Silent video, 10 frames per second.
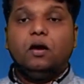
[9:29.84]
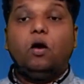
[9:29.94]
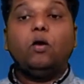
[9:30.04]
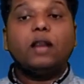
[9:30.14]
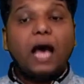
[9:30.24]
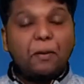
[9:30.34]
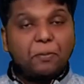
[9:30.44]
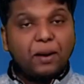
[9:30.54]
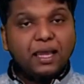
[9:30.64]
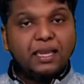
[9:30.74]
On
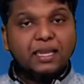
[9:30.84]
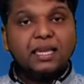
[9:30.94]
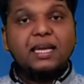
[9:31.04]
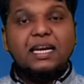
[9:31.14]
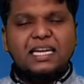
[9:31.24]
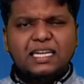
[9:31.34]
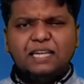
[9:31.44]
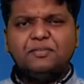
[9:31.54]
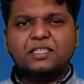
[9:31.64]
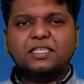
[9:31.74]
applying
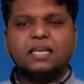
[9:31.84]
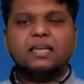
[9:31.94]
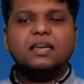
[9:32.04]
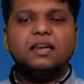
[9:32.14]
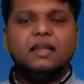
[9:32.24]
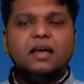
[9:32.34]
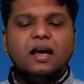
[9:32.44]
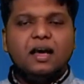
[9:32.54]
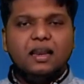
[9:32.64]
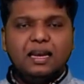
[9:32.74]
division
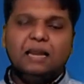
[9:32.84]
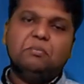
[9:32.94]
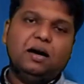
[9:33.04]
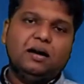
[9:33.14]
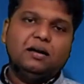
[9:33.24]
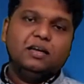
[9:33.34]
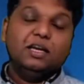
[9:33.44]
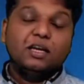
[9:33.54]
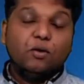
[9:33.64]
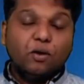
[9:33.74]
lemma.
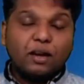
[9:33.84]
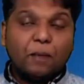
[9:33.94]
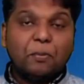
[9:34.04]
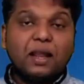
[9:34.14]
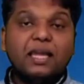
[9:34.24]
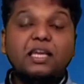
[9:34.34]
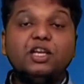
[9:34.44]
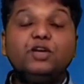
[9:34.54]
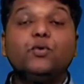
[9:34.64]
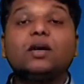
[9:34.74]
On applying
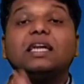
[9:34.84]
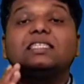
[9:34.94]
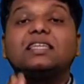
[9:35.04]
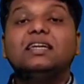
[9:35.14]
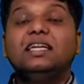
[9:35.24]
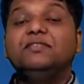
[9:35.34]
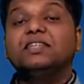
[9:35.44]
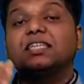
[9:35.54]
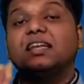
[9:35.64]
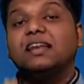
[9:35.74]
Euclid's
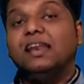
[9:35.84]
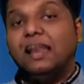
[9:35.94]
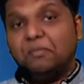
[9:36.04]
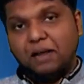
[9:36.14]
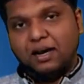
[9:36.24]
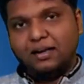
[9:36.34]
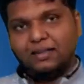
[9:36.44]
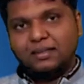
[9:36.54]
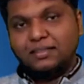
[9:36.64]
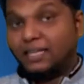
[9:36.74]
division lemma.
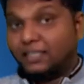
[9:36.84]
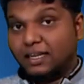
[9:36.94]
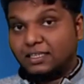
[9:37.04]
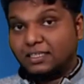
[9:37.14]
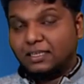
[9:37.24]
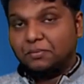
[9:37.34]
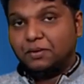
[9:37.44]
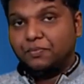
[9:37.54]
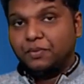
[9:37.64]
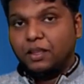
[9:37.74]
That's the next step.
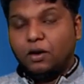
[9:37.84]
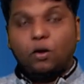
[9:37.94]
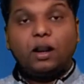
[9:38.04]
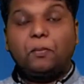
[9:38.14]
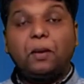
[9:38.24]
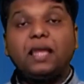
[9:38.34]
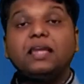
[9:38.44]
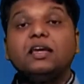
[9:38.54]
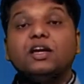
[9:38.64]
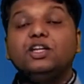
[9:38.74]
On
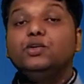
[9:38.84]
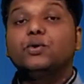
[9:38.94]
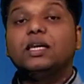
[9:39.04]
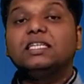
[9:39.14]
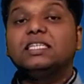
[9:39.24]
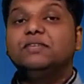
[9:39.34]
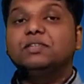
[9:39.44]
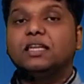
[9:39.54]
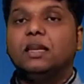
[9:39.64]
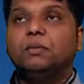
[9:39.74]
applying Euclid's
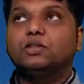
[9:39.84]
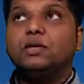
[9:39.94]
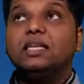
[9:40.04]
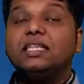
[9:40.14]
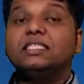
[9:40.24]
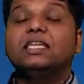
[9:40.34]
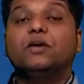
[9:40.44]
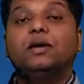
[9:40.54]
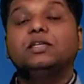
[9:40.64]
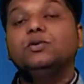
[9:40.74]
division lemma. So in this
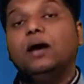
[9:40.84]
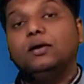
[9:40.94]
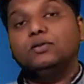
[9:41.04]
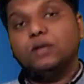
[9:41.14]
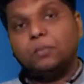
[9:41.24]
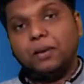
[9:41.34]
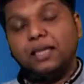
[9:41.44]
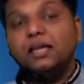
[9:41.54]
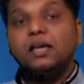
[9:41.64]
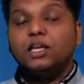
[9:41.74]
equation you have to
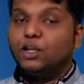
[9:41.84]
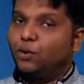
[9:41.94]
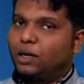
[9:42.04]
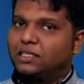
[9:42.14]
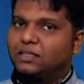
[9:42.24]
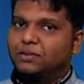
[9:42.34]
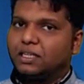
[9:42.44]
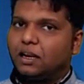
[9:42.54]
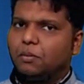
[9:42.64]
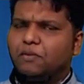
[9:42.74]
apply Euclid's
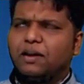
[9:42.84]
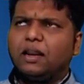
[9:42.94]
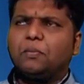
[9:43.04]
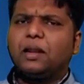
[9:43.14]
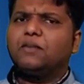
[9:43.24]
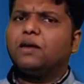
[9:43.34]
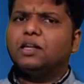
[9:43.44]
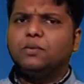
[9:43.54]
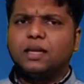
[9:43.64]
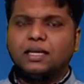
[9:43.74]
division lemma. When applying, what
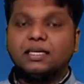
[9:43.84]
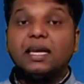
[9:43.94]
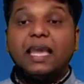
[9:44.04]
you will get?